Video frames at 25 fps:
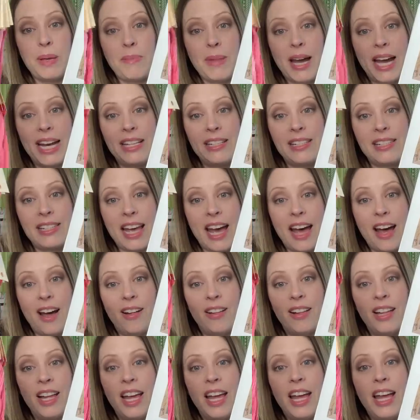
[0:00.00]
Mine
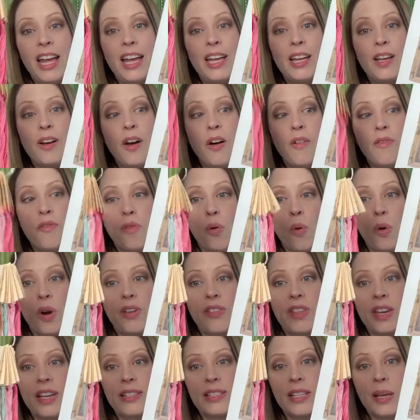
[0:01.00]
Sal for
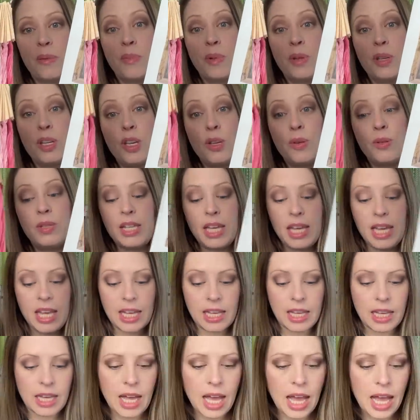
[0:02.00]
this. I'm
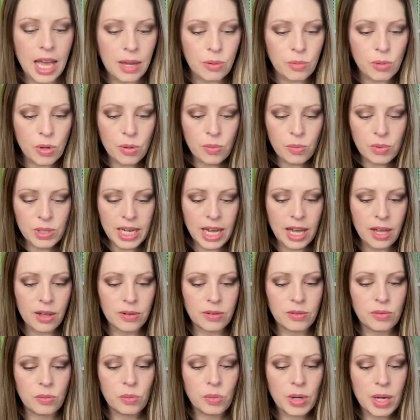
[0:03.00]
using, I wrote
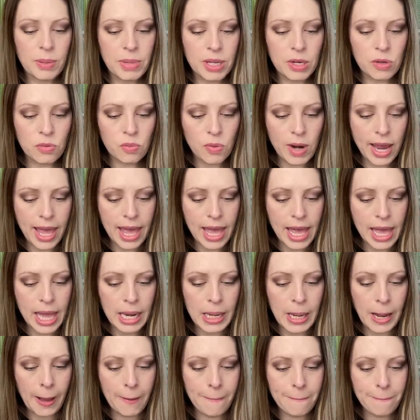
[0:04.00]
down, Ribbon
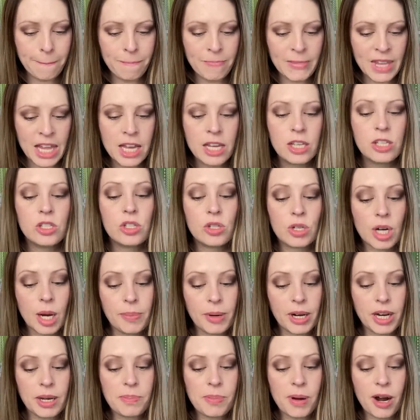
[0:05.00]
Red,
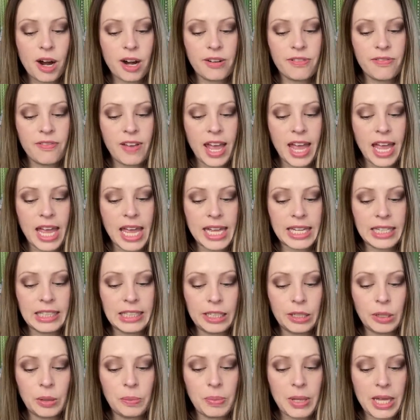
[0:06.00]
Strawberry Parfait, and
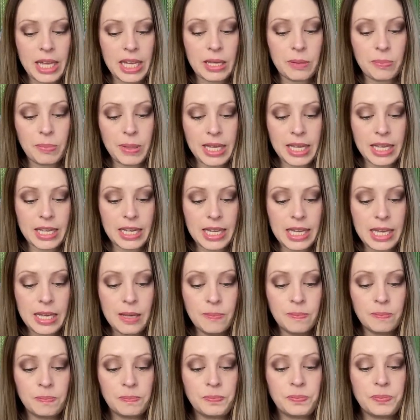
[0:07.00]
Little Pink Peony
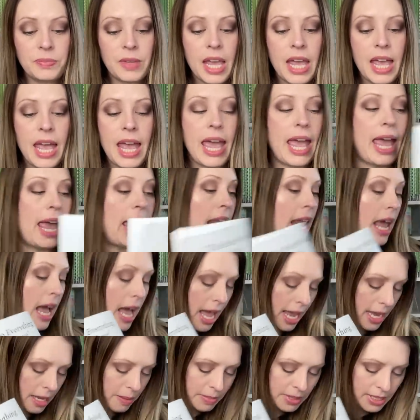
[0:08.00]
and
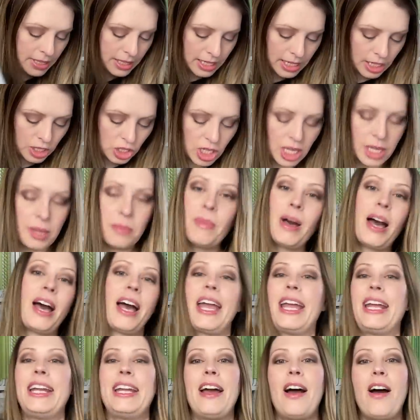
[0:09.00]
I am stitching
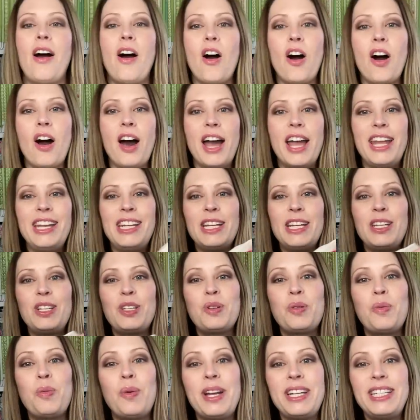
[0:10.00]
mine on
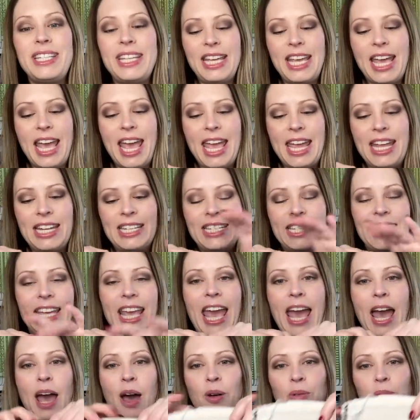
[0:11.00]
28
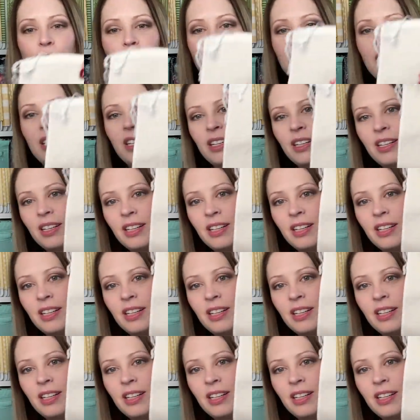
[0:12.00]
count